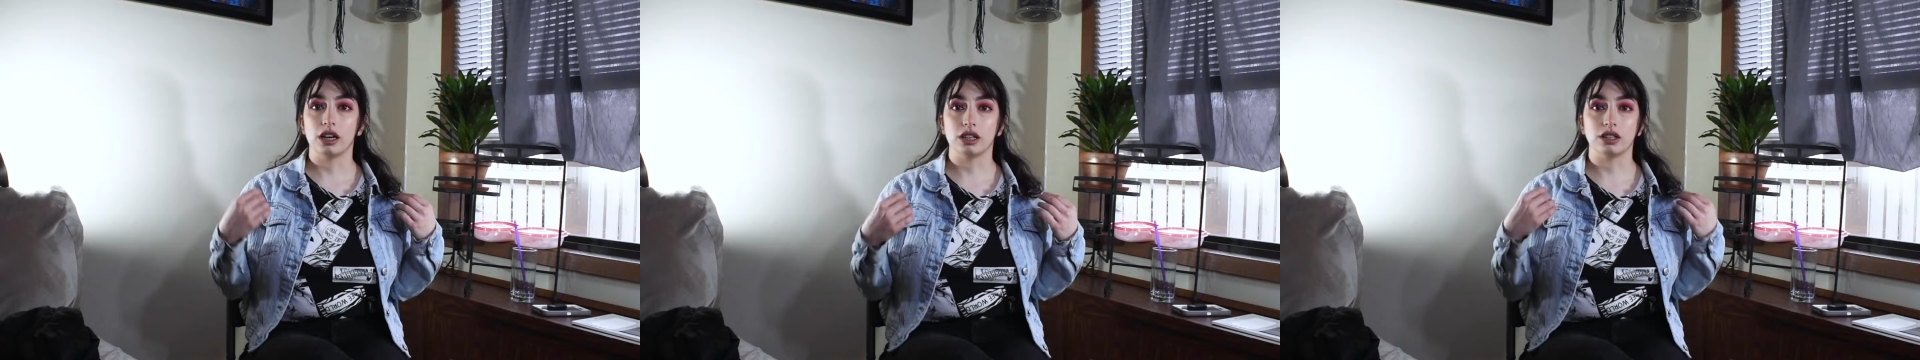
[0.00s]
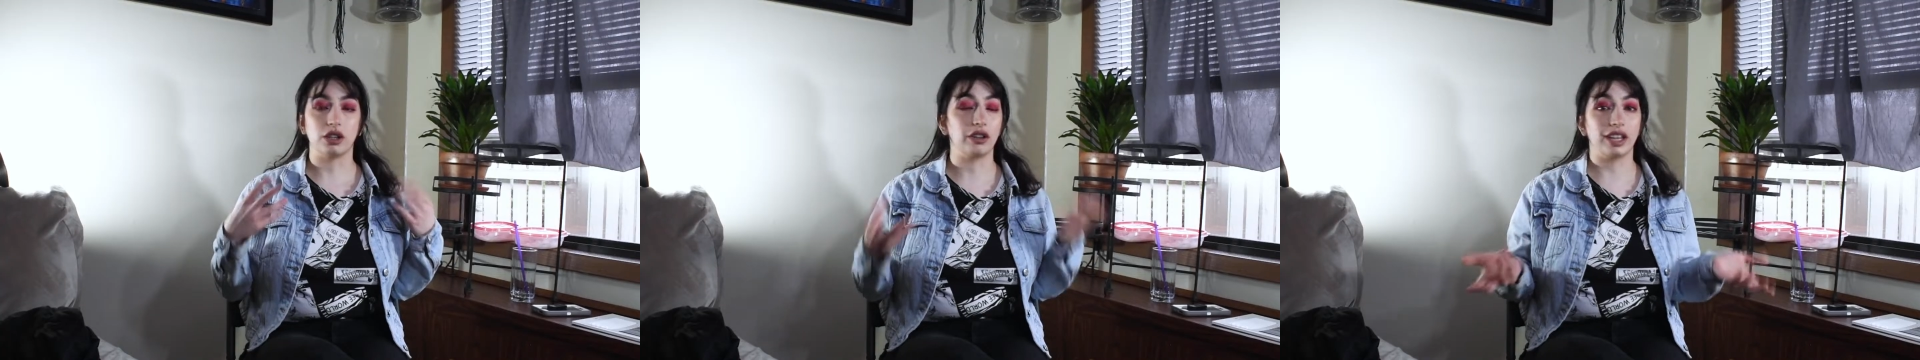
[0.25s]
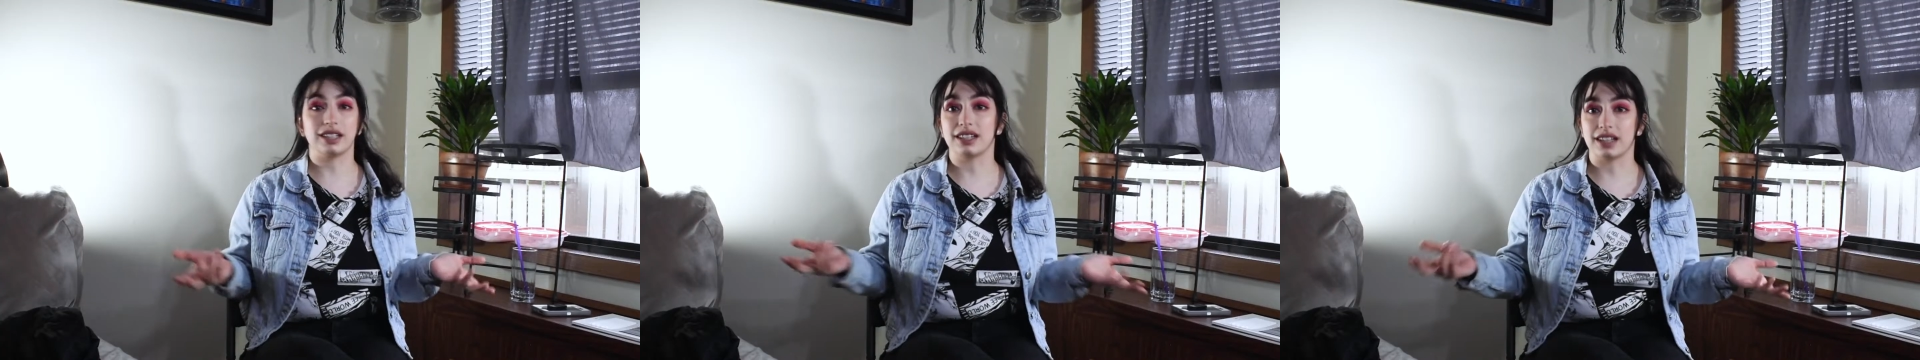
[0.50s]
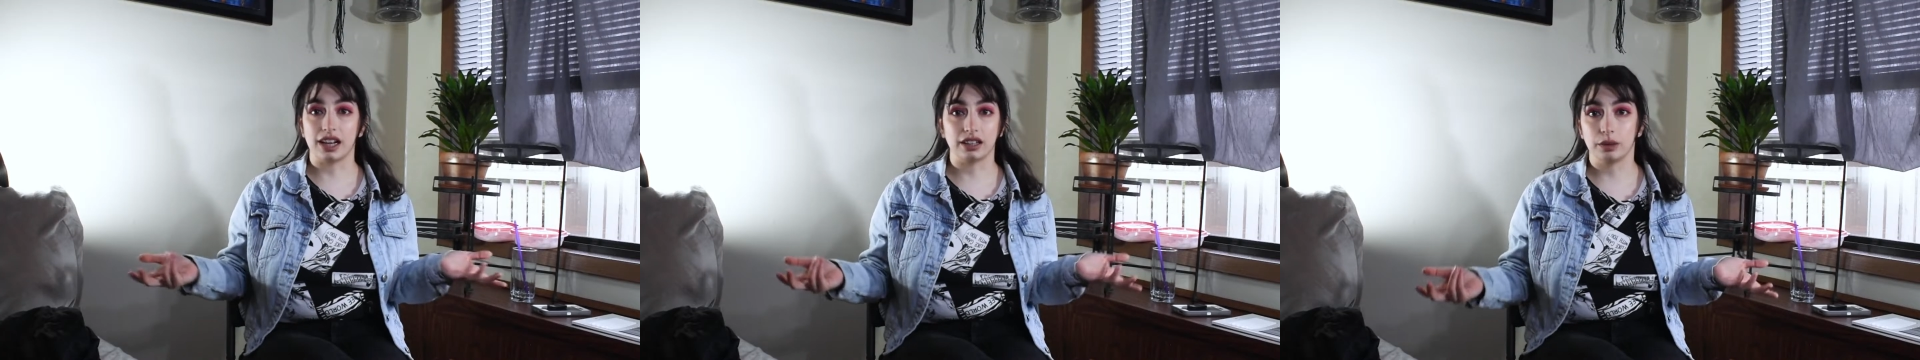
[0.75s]
So that's
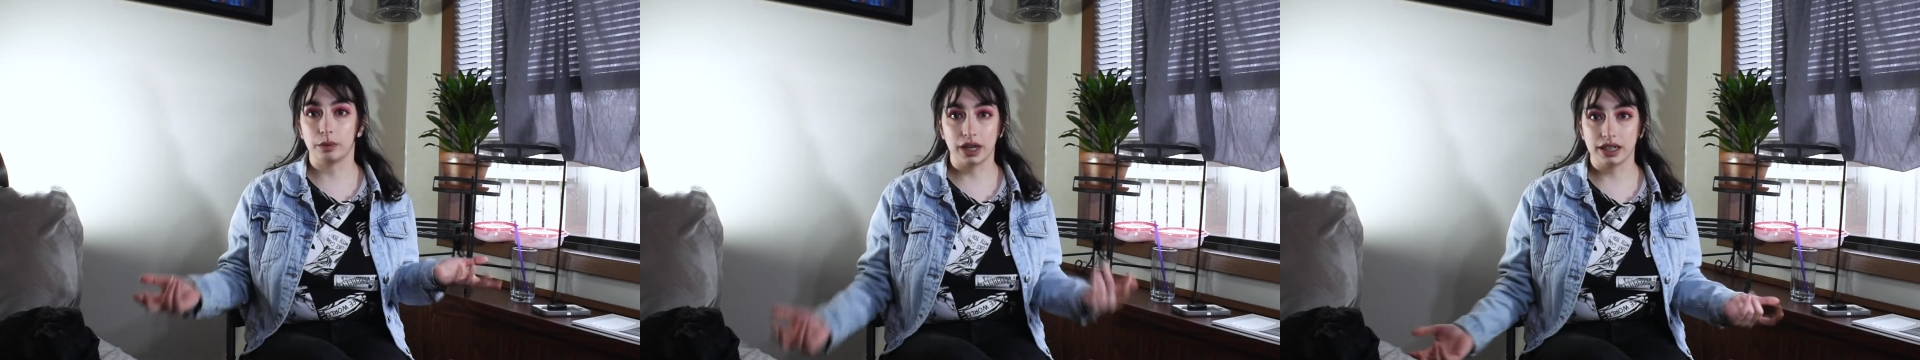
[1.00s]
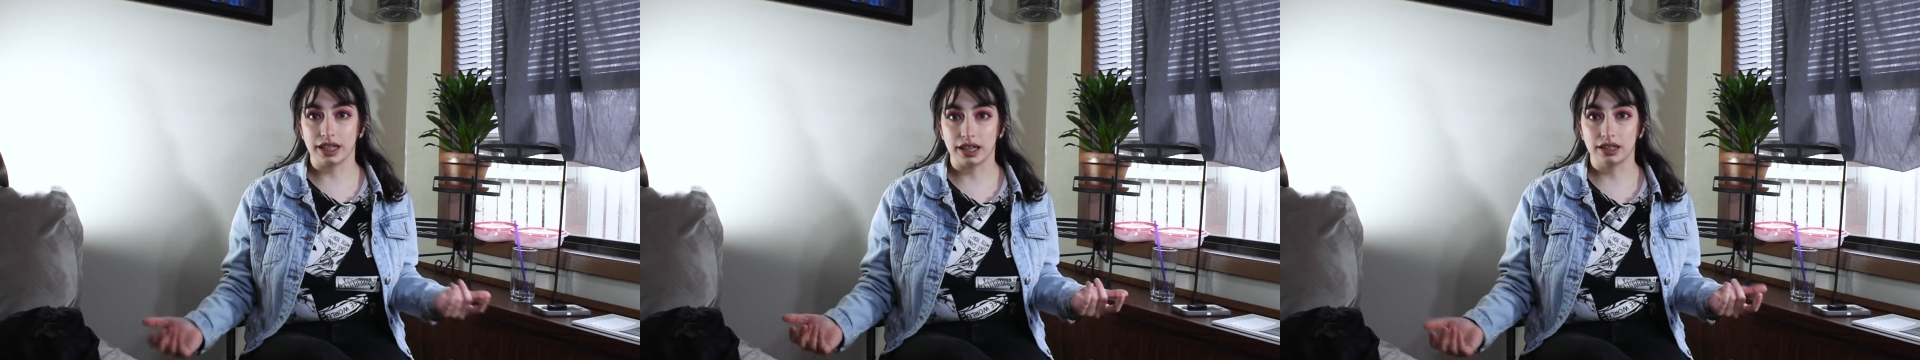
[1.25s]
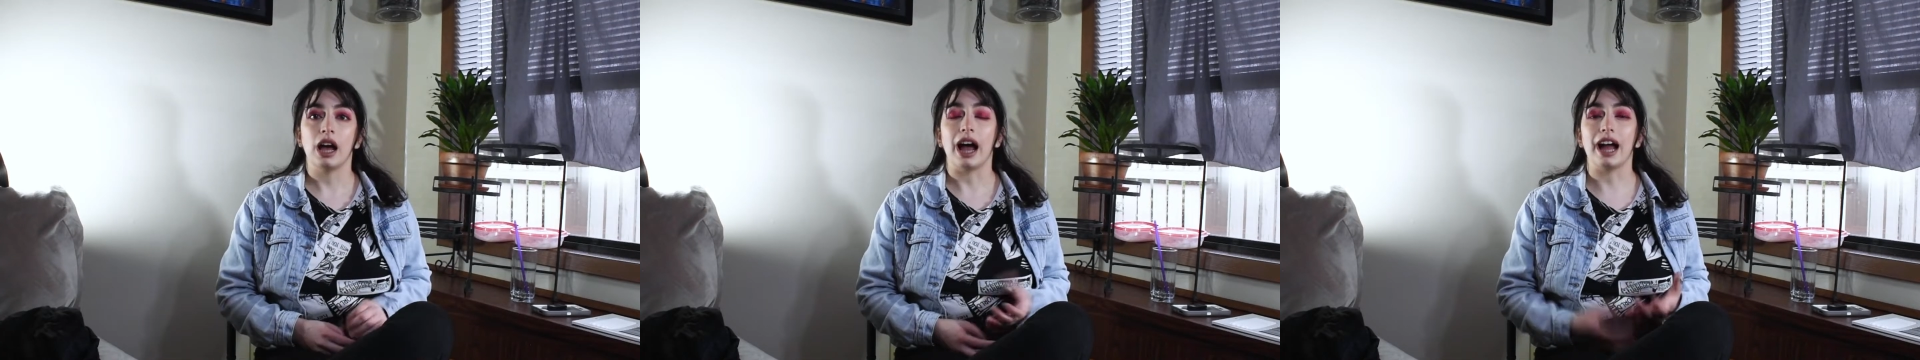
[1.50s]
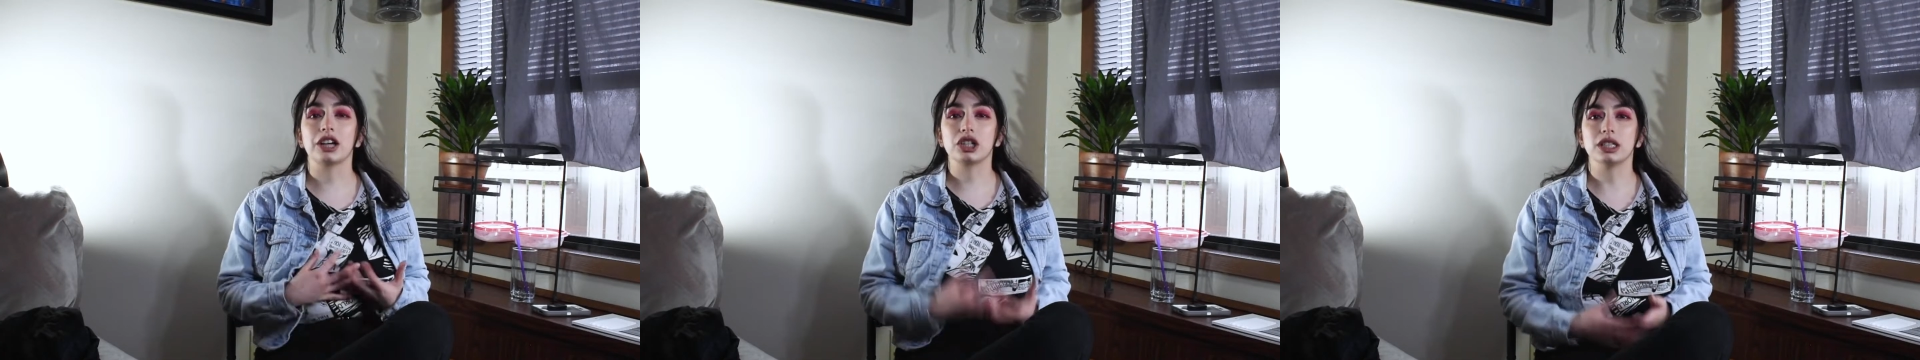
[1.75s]
exactly what I did.
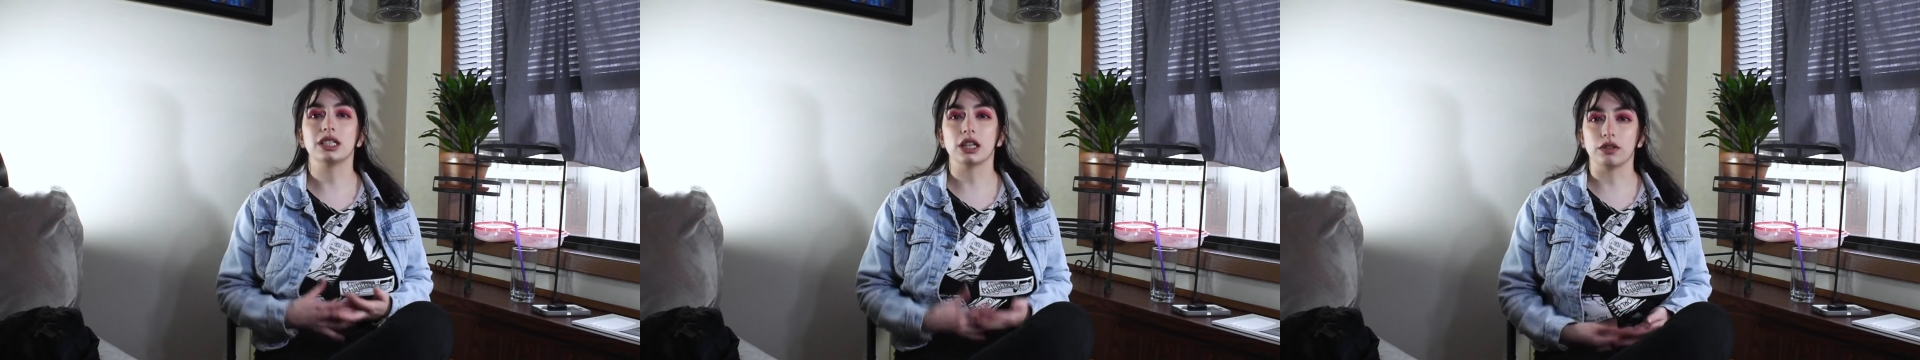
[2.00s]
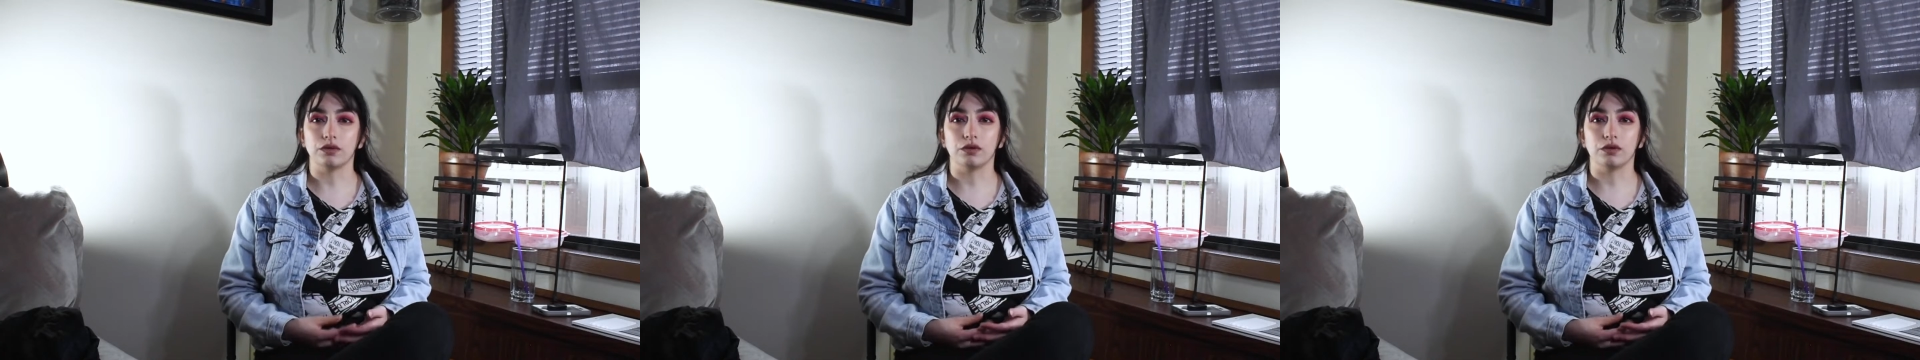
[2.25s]
I actually did